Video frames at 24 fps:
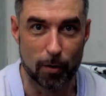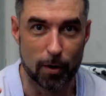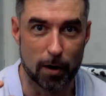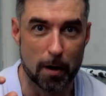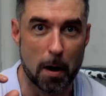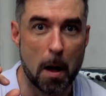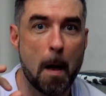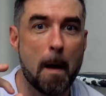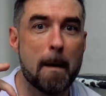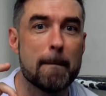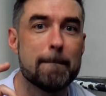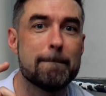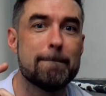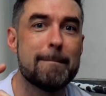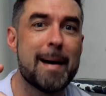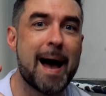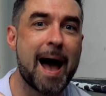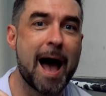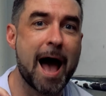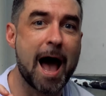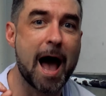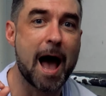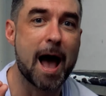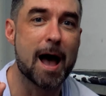or
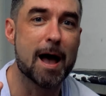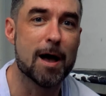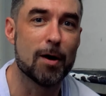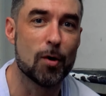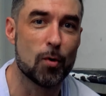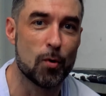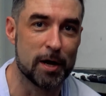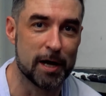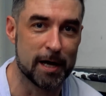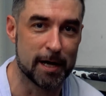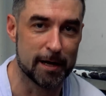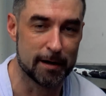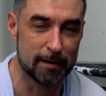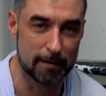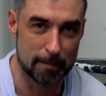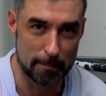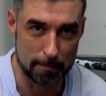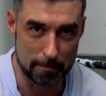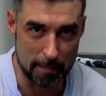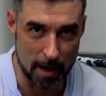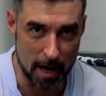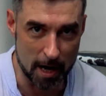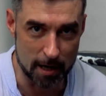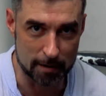Ba Huynh
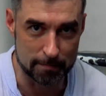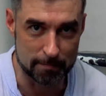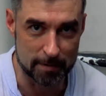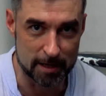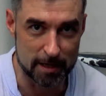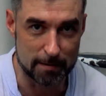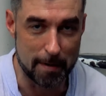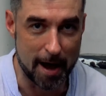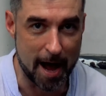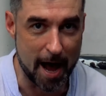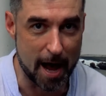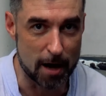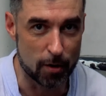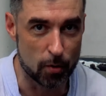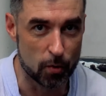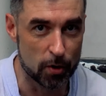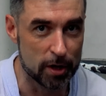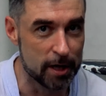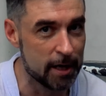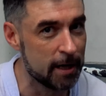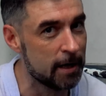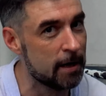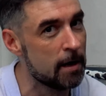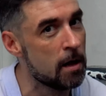Banh Mi Ba
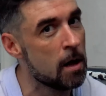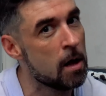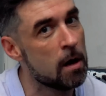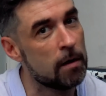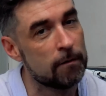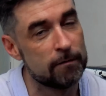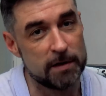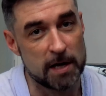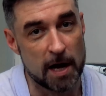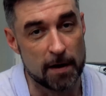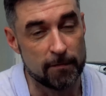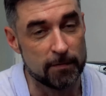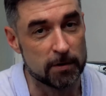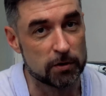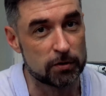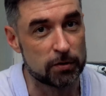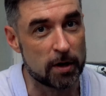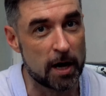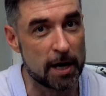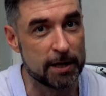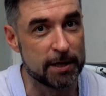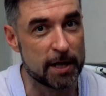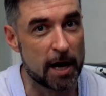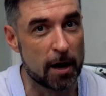Huynh. Never
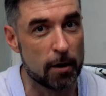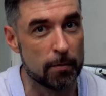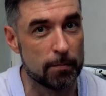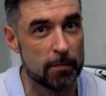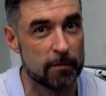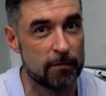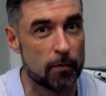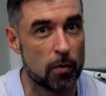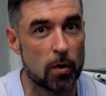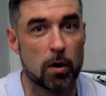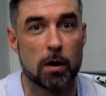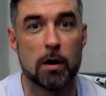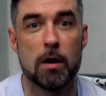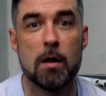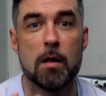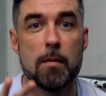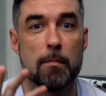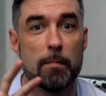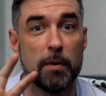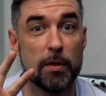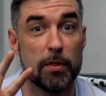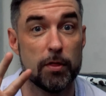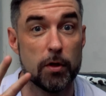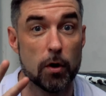tried that one before,
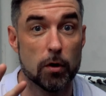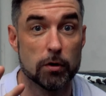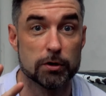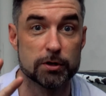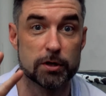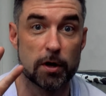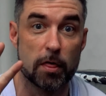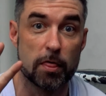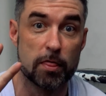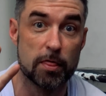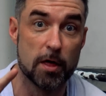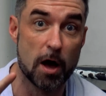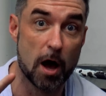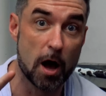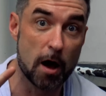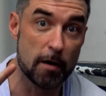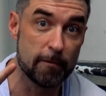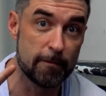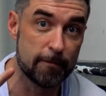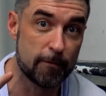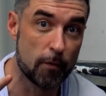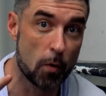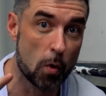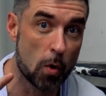but those are
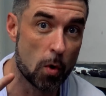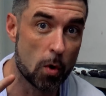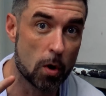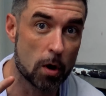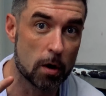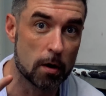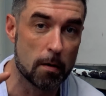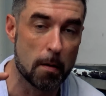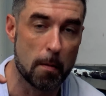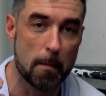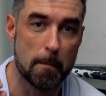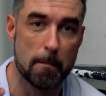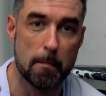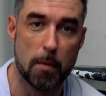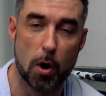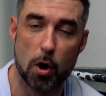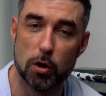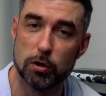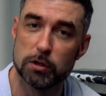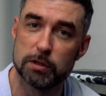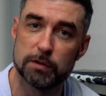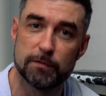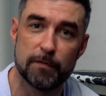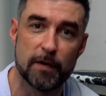the four
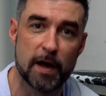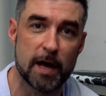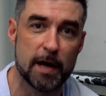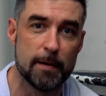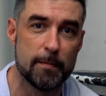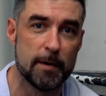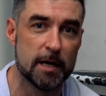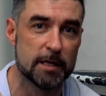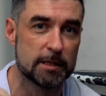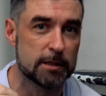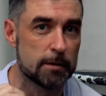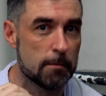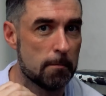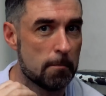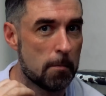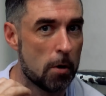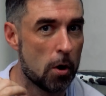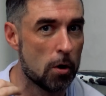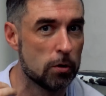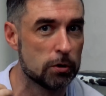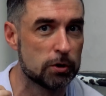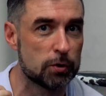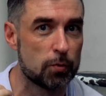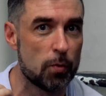most famous,
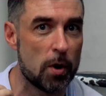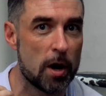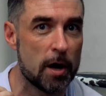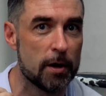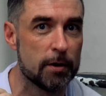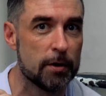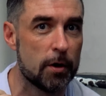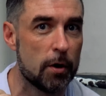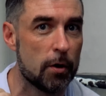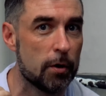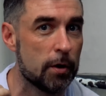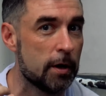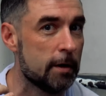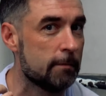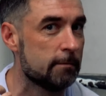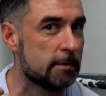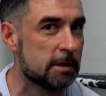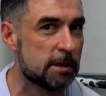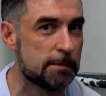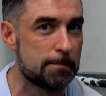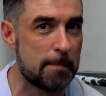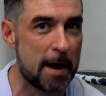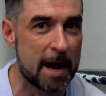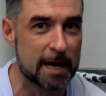most well-known and
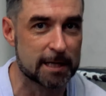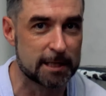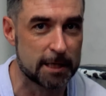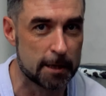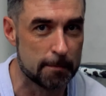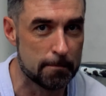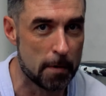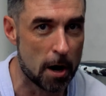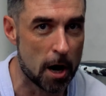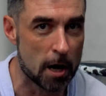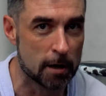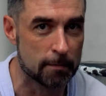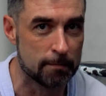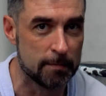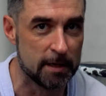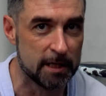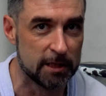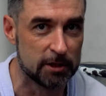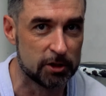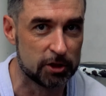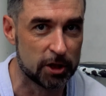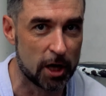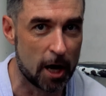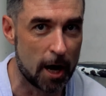respected Banh
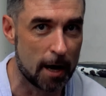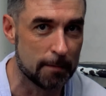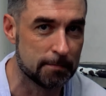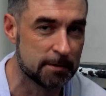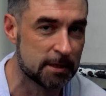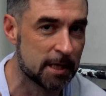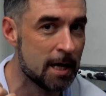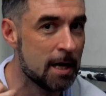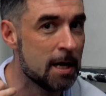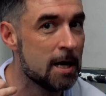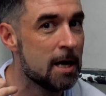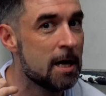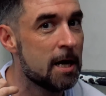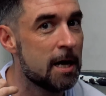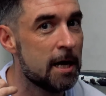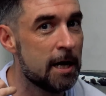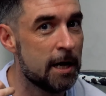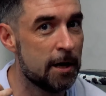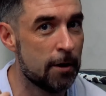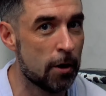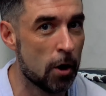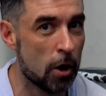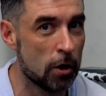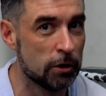Mi shops
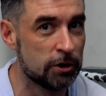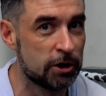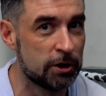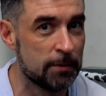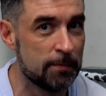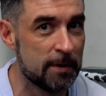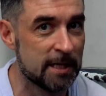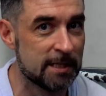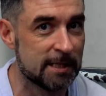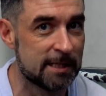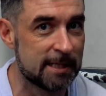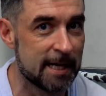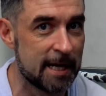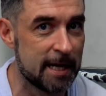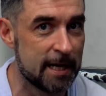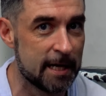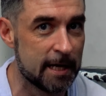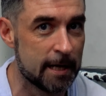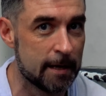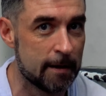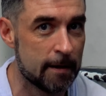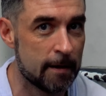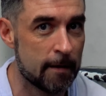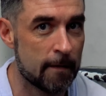in Ho Chi Minh City,